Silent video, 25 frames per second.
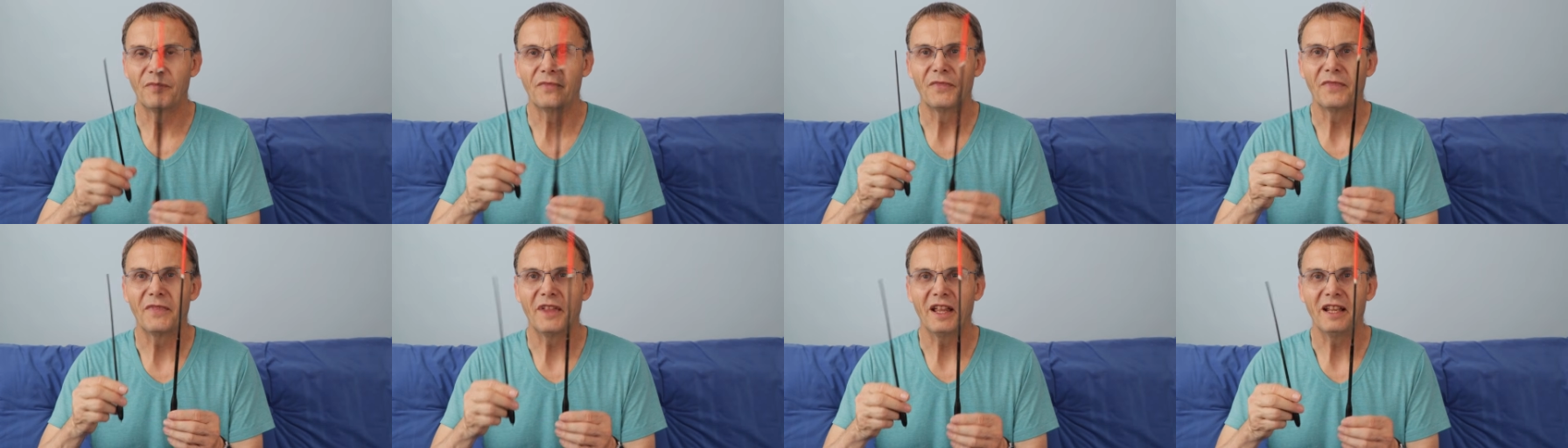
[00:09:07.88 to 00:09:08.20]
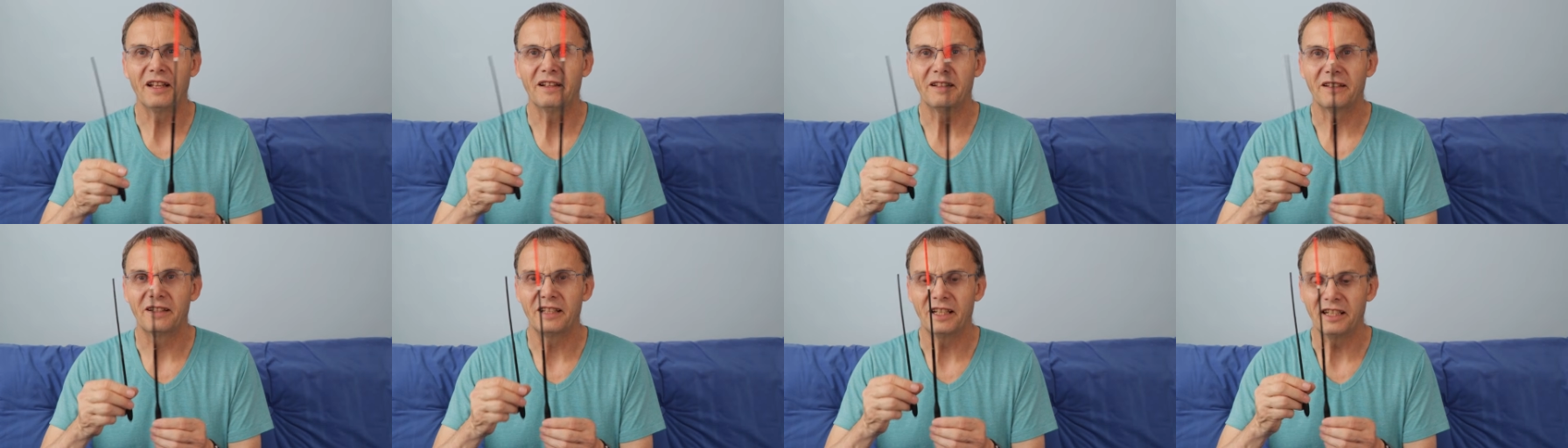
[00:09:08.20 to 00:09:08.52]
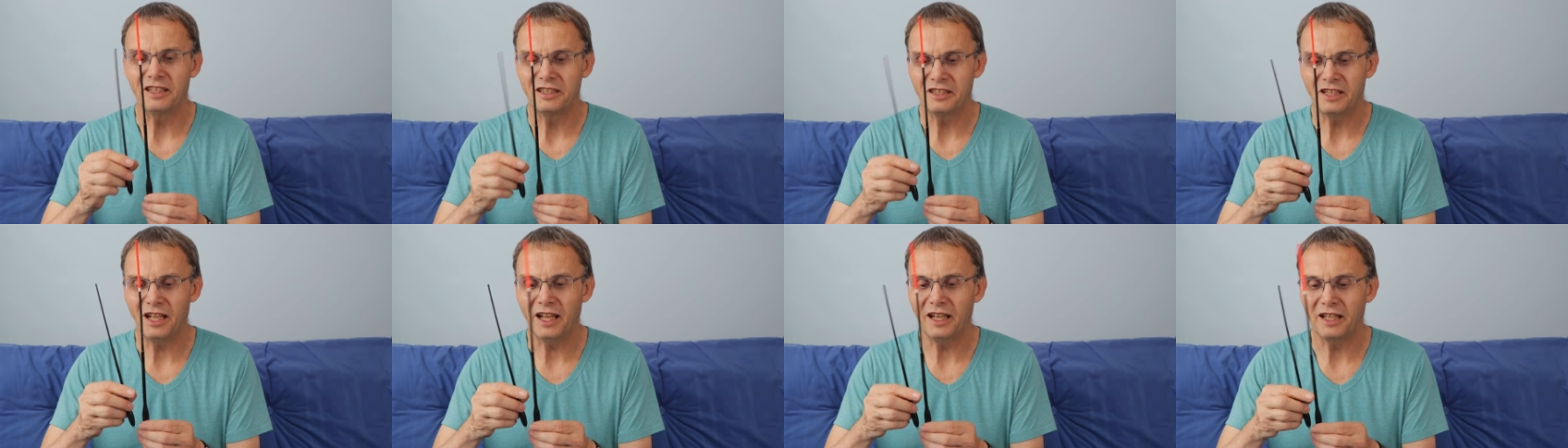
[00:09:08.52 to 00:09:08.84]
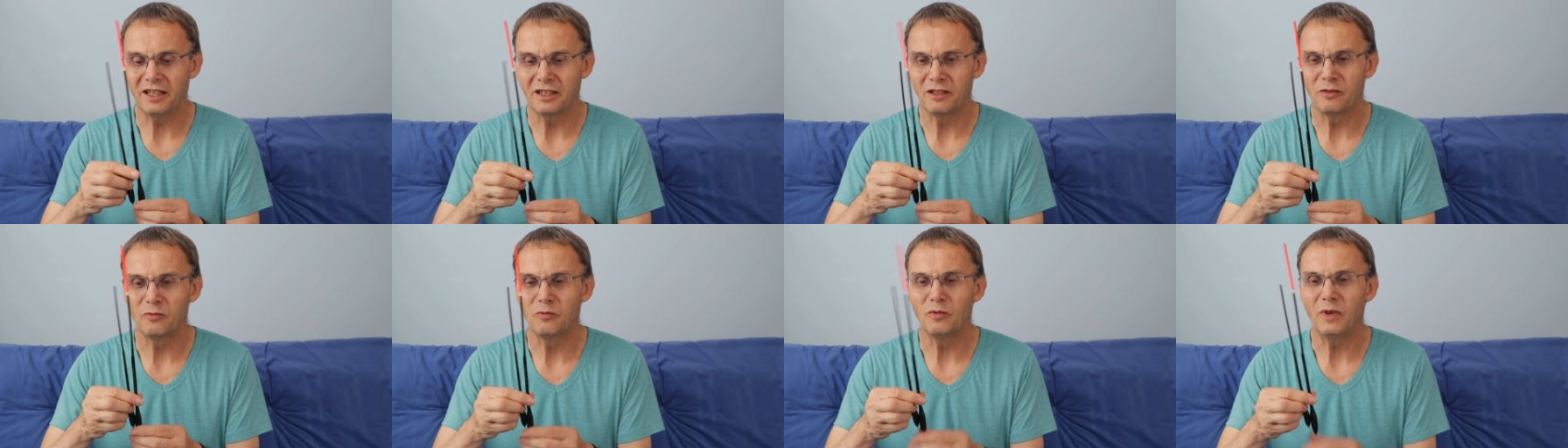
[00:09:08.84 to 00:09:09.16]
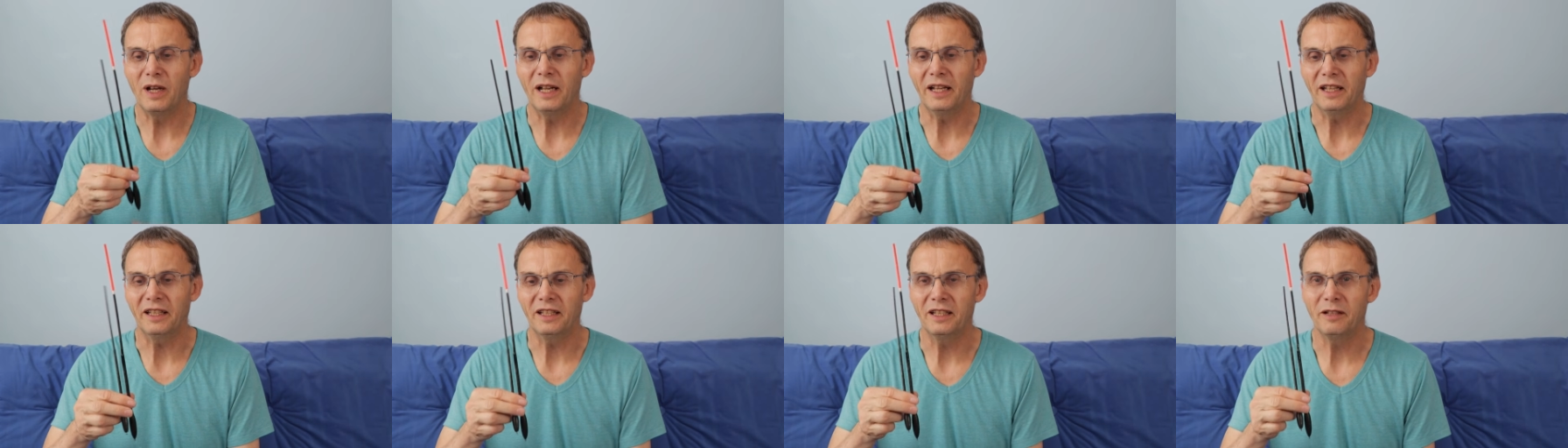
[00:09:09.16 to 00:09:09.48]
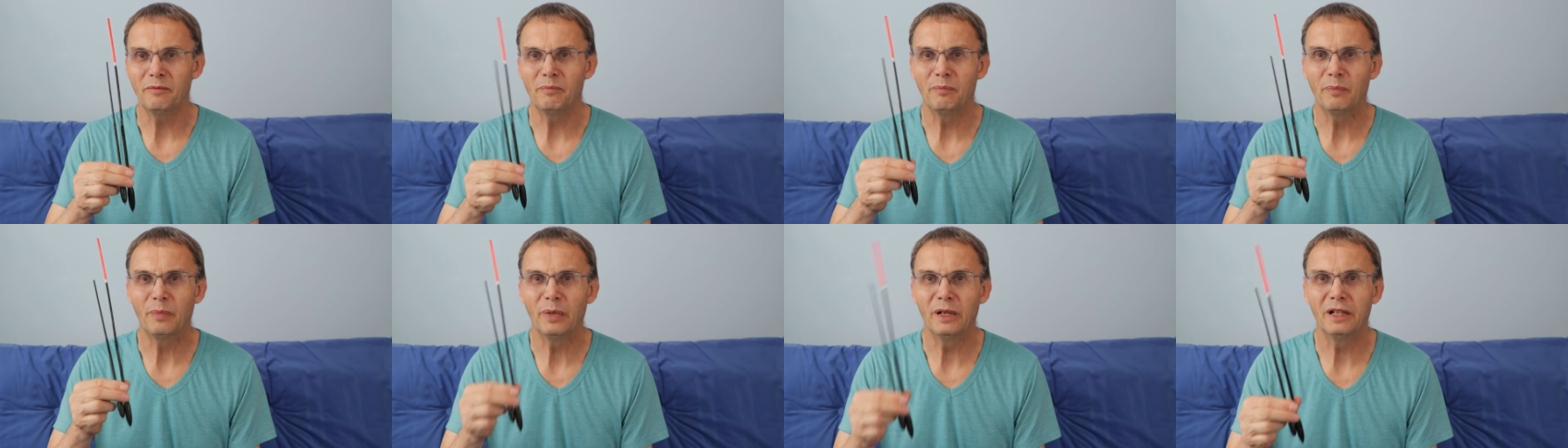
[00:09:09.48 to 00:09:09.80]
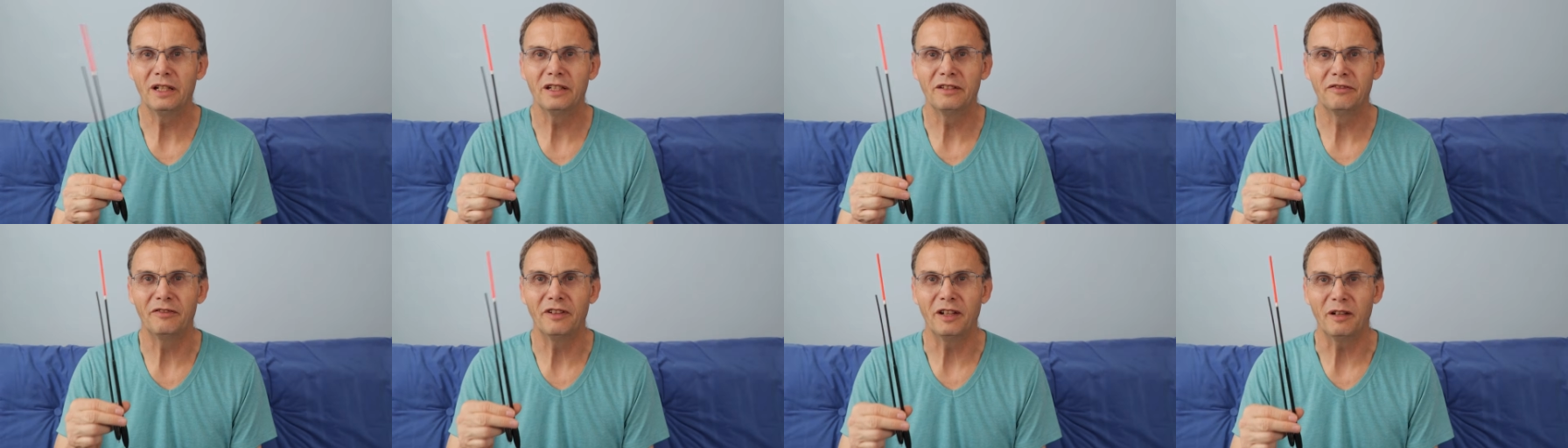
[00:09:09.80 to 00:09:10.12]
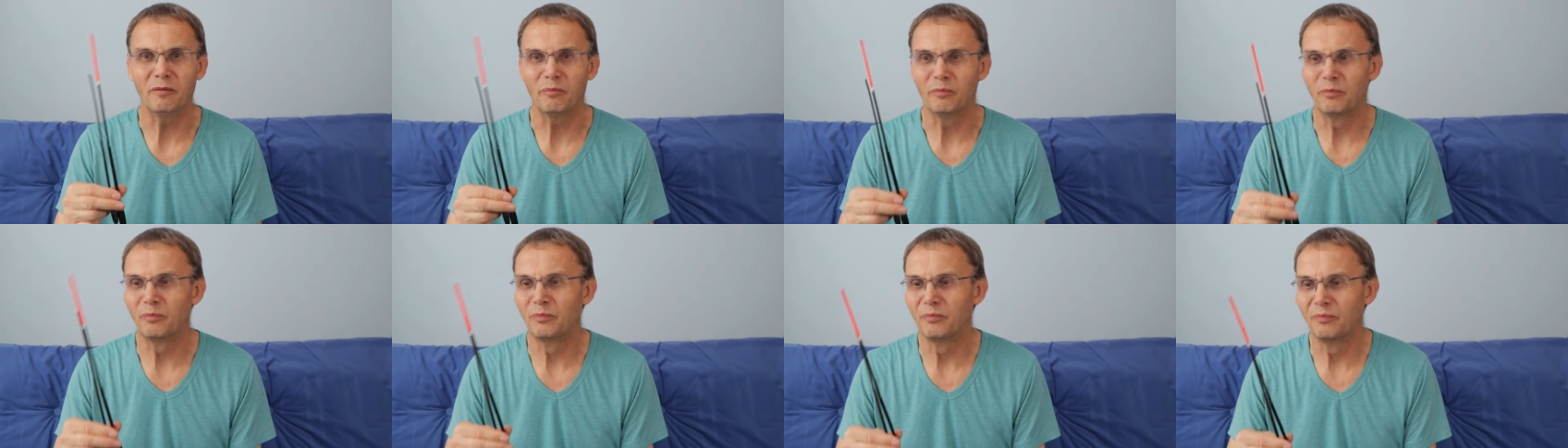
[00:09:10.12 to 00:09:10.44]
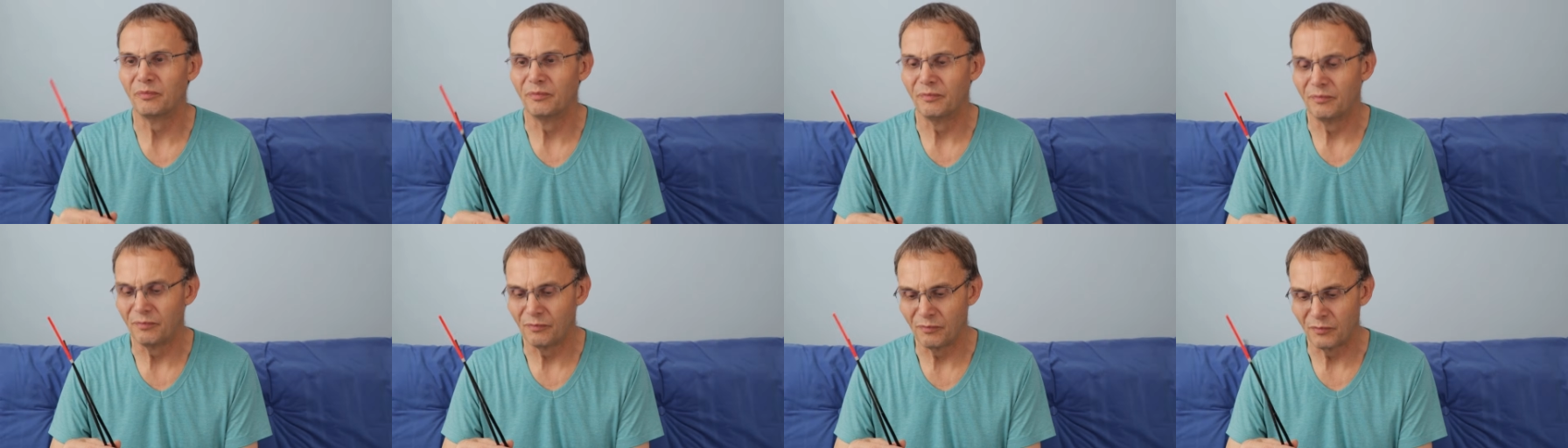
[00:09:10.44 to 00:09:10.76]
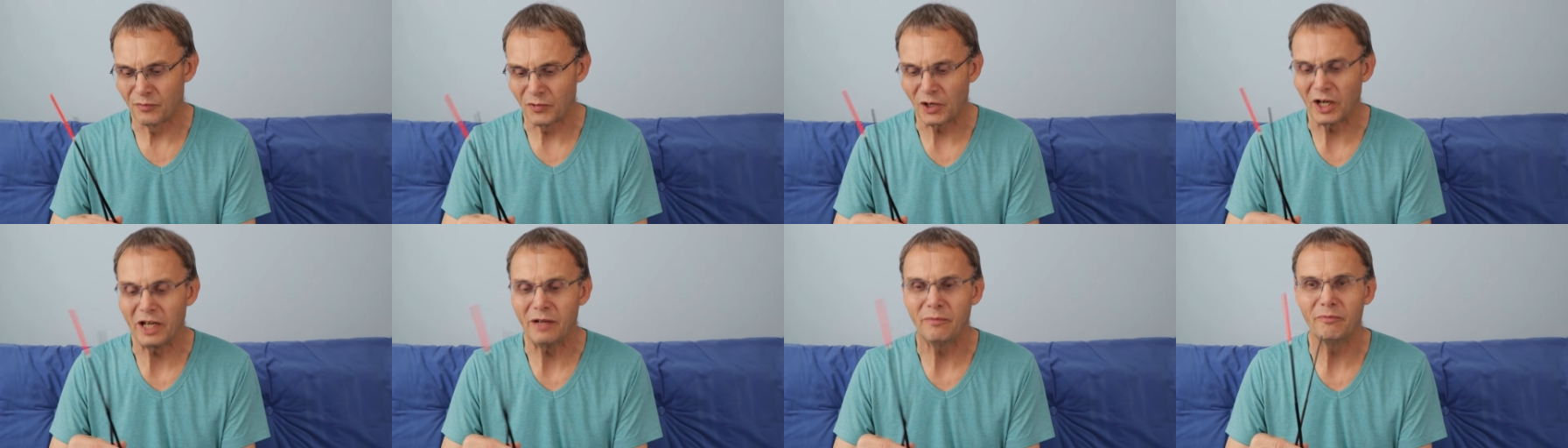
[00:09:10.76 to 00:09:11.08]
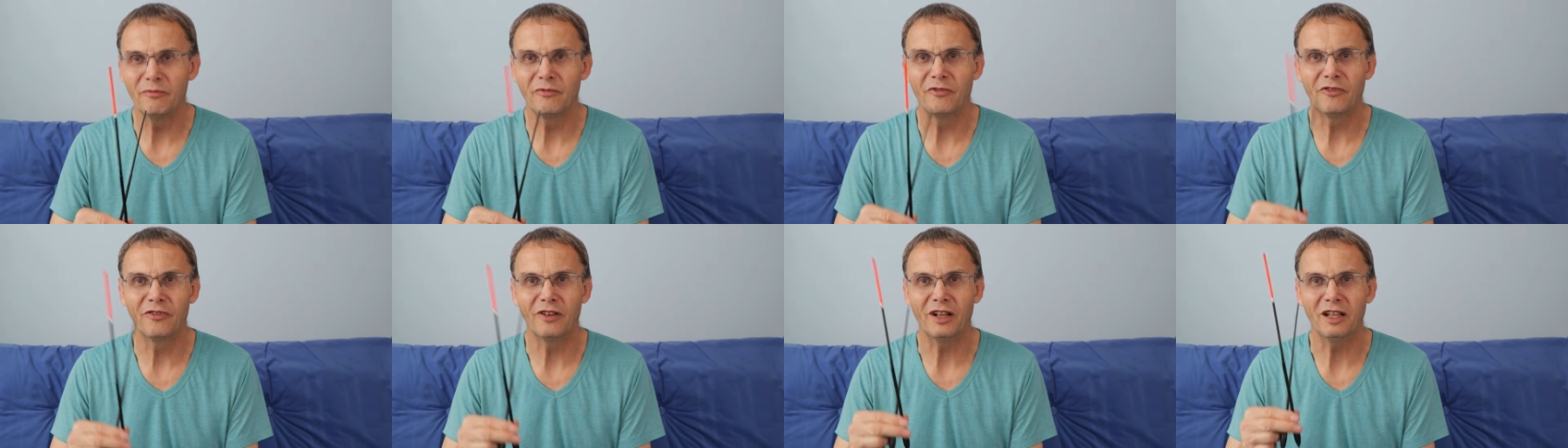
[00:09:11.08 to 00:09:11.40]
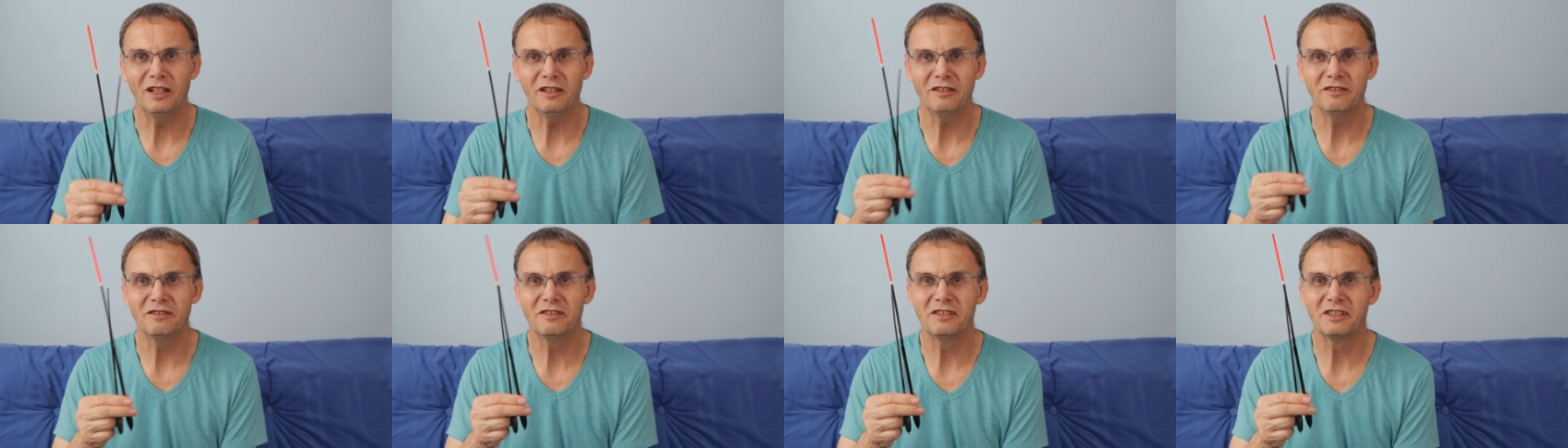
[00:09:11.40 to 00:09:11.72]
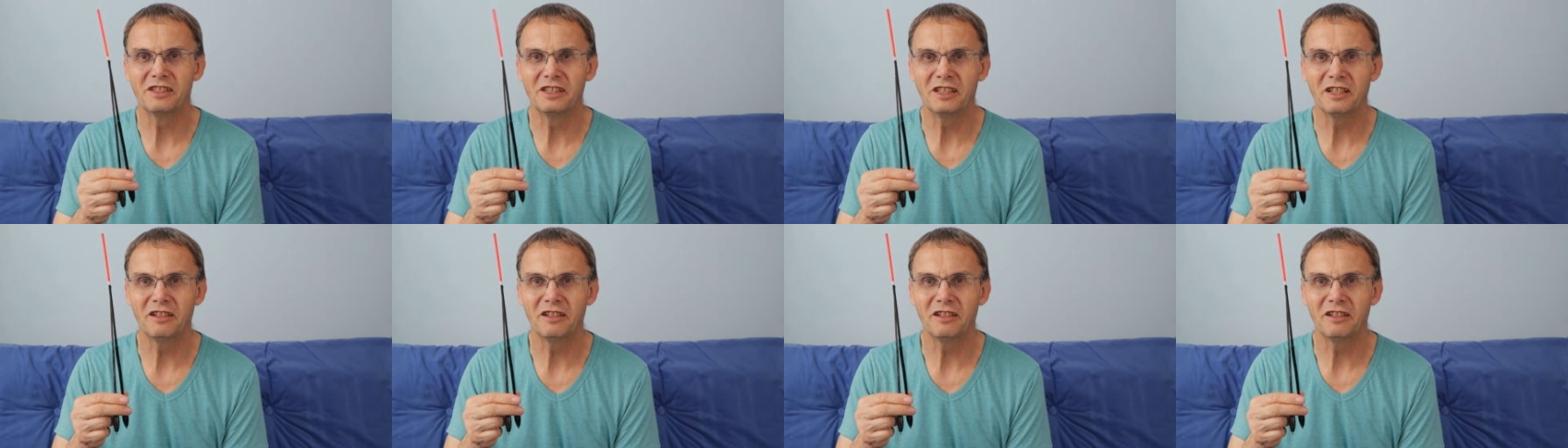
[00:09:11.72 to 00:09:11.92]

They take the weight. They're perfect bream floats.